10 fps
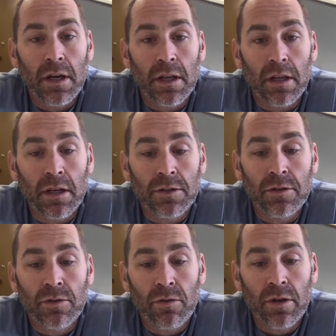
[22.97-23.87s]
little
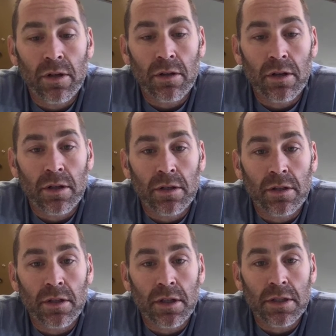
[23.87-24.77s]
tutorial
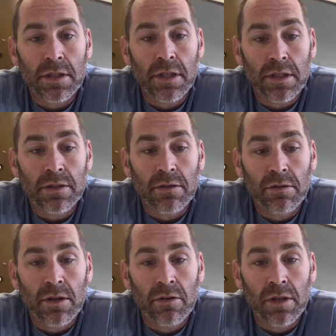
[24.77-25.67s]
on a statistical
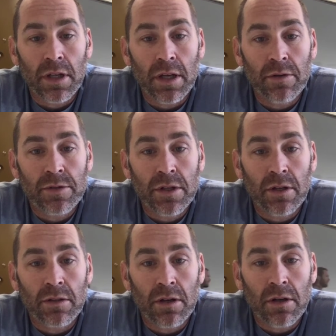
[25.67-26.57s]
coding language
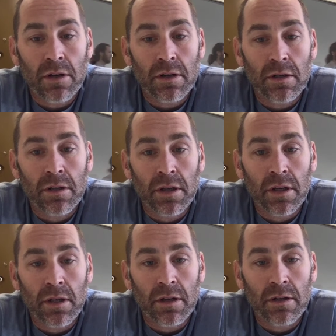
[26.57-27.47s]
called R, and then
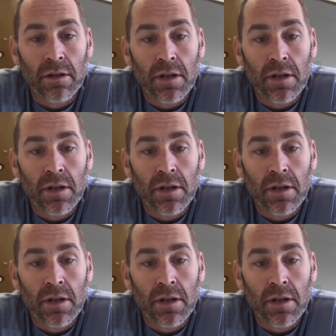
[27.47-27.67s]
on